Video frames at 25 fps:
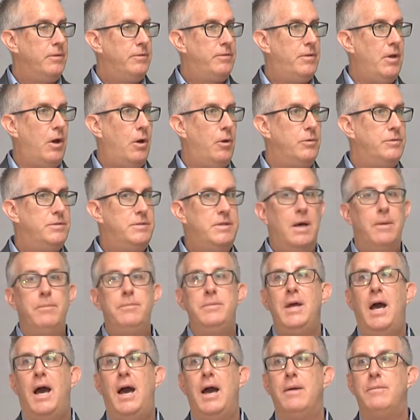So
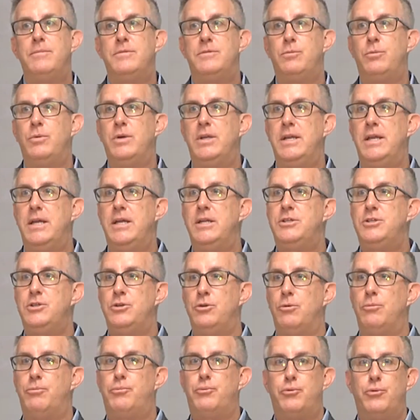sometimes we need
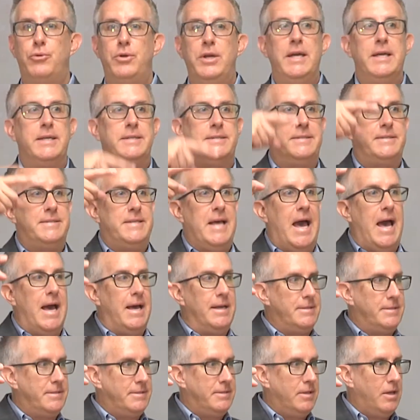to
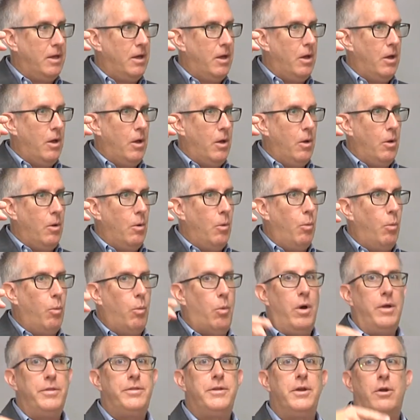pre-assess
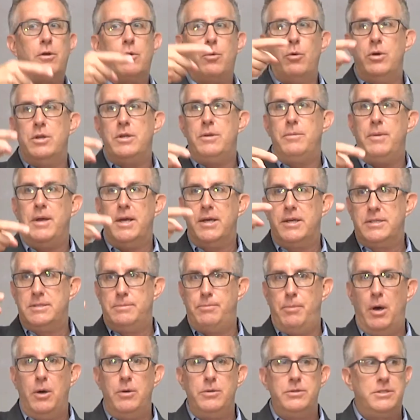what they're going to be
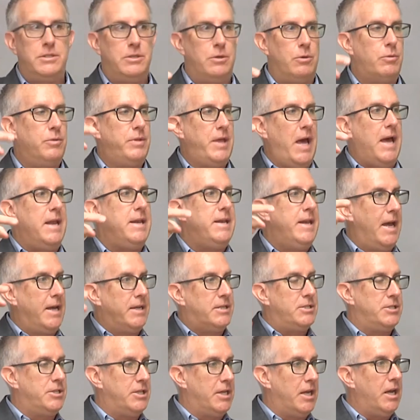exposed to that
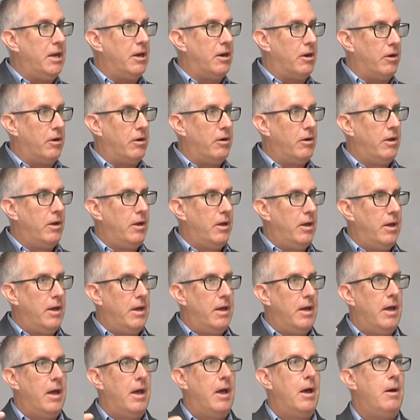next year
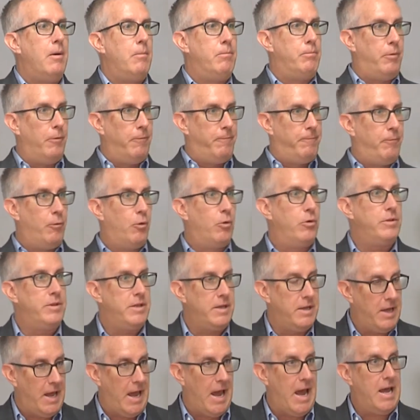for
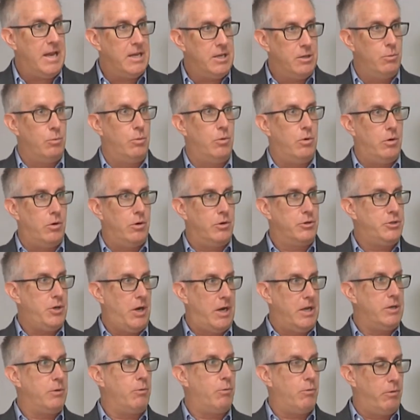the annual or
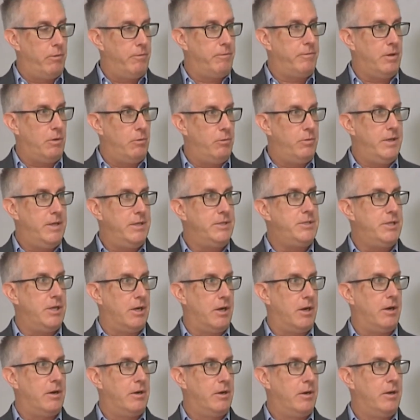triennial review this
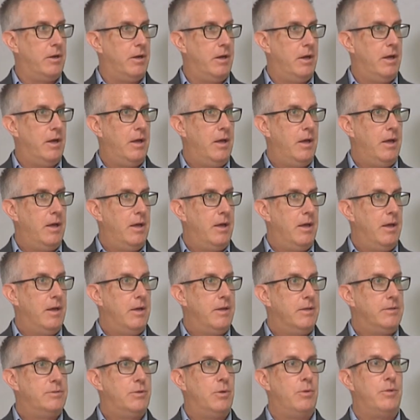year.
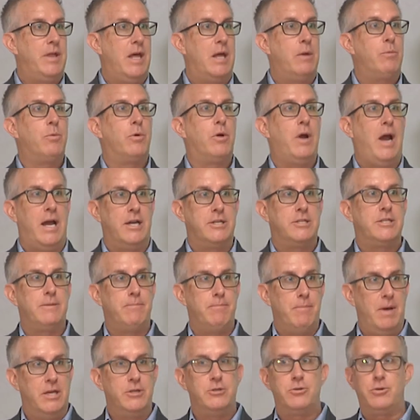So then we're actually
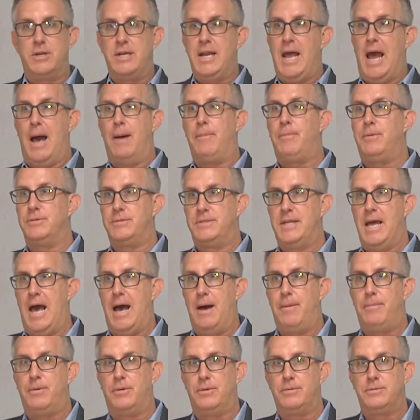measuring apples to
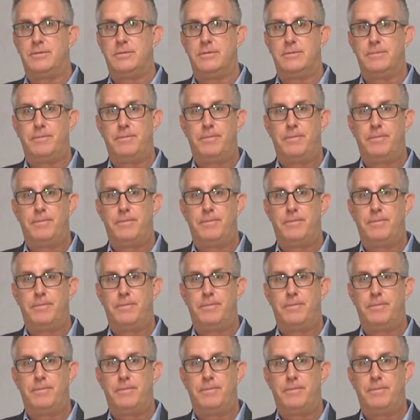apples.